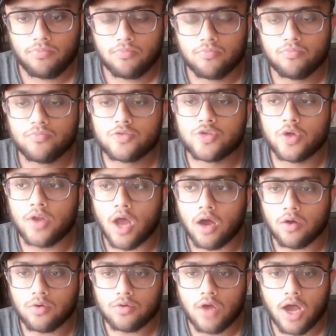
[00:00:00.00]
So
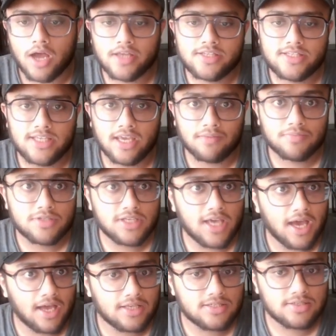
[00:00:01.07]
now our CMC
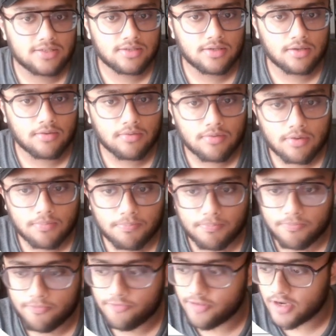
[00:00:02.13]
has
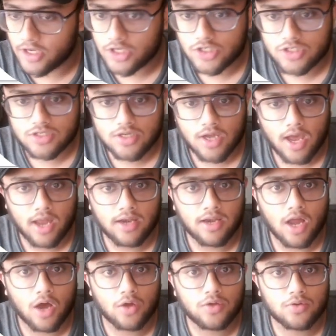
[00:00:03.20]
finished, and now
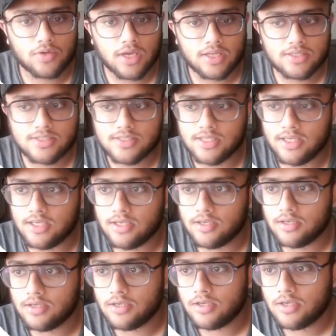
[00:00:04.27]
you can see
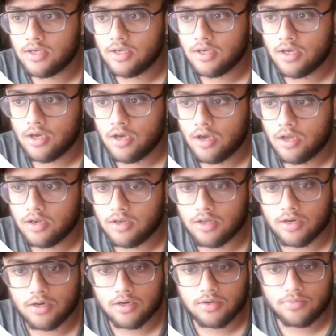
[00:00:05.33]

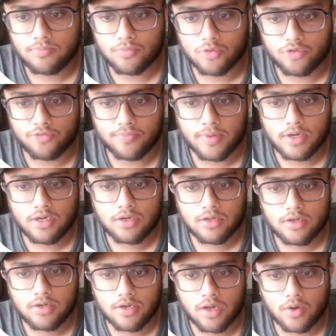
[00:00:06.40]
the movement.
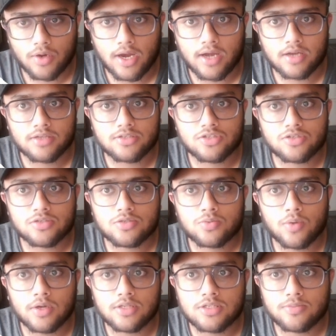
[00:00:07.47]
Now let us just
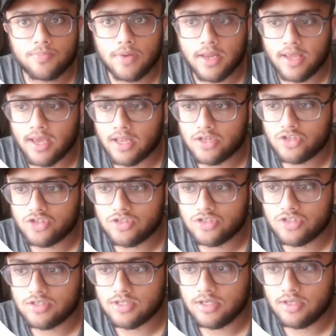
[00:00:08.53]
once play and
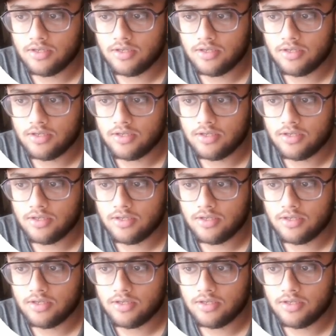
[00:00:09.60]
see